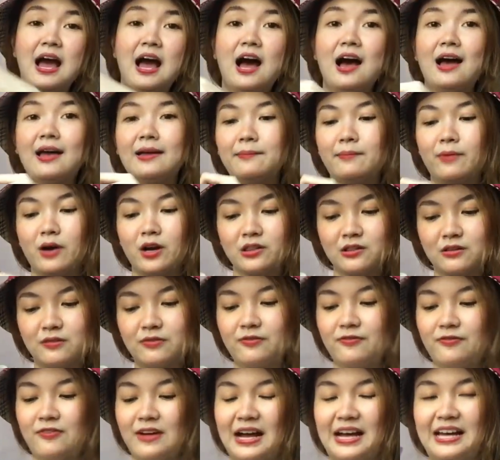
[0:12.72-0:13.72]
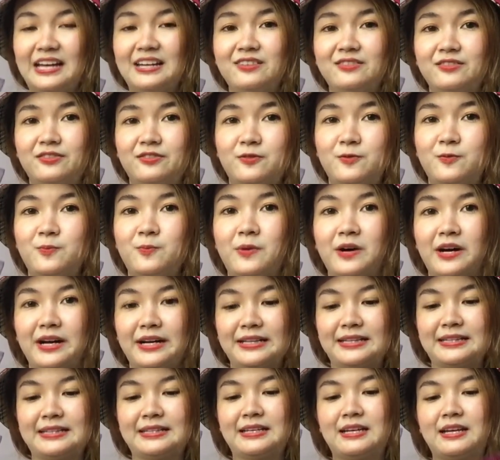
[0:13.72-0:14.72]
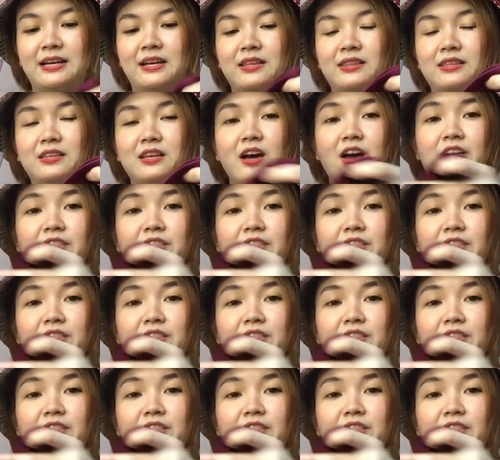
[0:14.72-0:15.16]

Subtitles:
I bought 5, but the